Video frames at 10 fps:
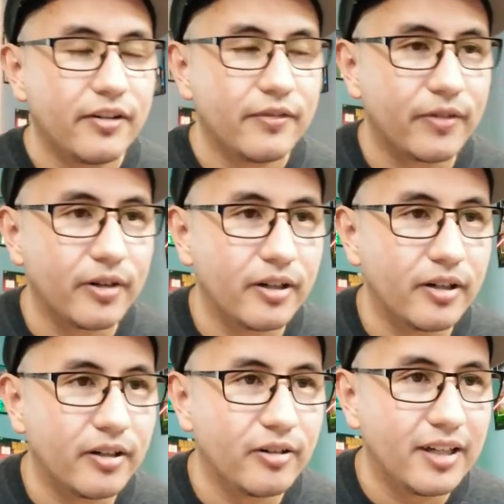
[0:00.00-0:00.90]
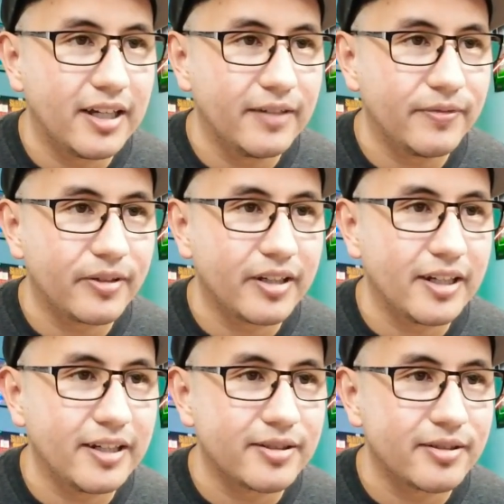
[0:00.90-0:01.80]
No Life.
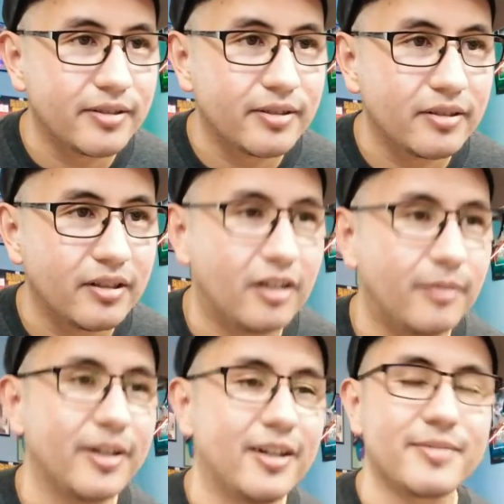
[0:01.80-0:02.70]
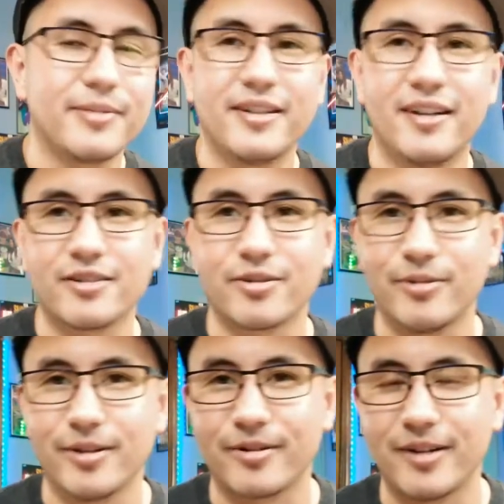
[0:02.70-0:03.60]
Okay. Oh my gosh, my dogs are
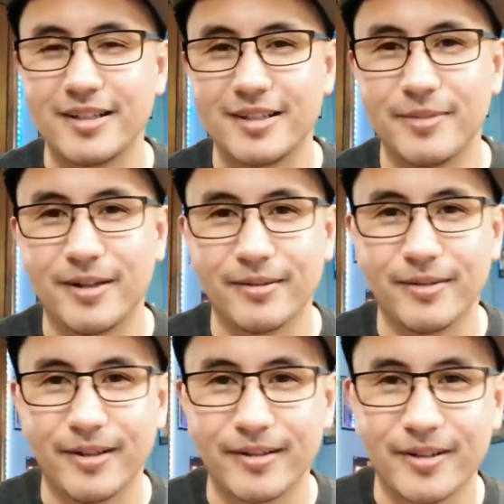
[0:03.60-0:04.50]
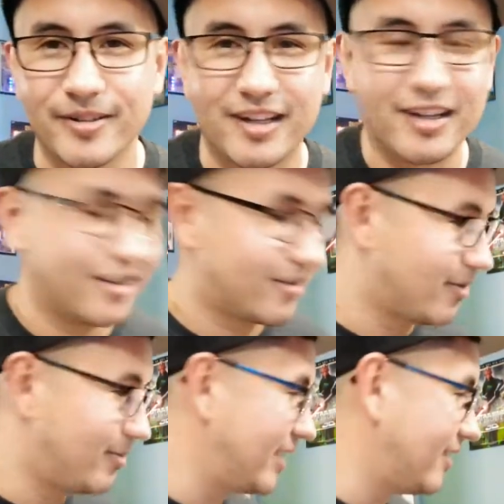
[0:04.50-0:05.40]
going crazy. By the way. Okay, hold on. I'm gonna
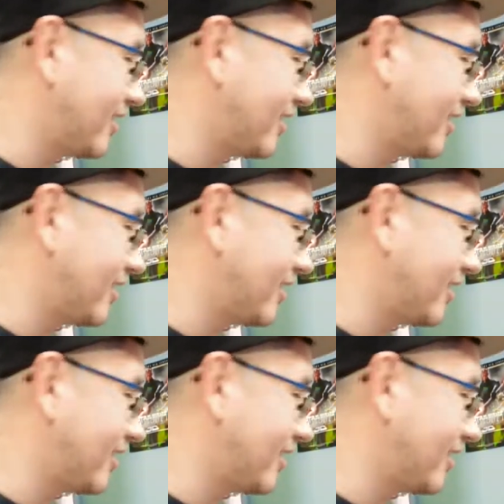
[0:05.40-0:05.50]
throw my dog